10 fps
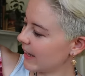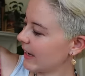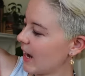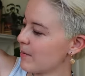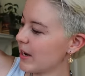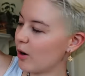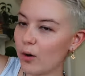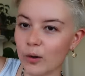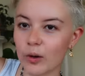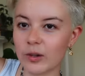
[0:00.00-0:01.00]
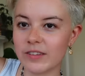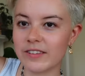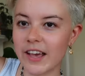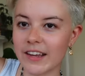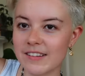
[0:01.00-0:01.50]
Like I made a whole
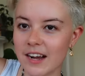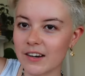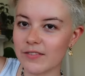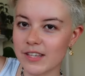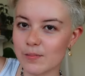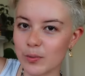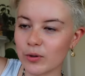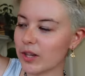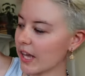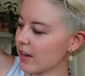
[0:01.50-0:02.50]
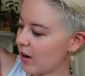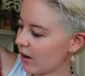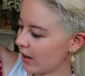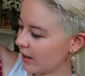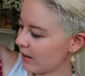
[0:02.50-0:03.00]
set out of this boucle
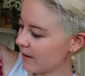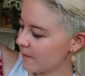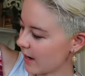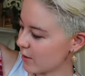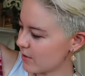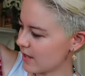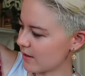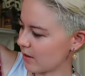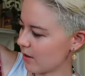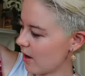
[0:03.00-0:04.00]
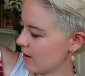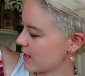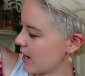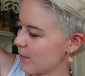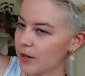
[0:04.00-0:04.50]
yarn. I used this a long
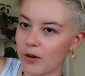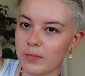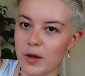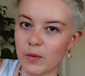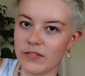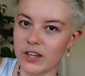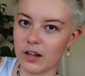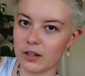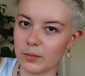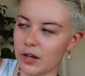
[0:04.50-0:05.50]
time ago in my wavy color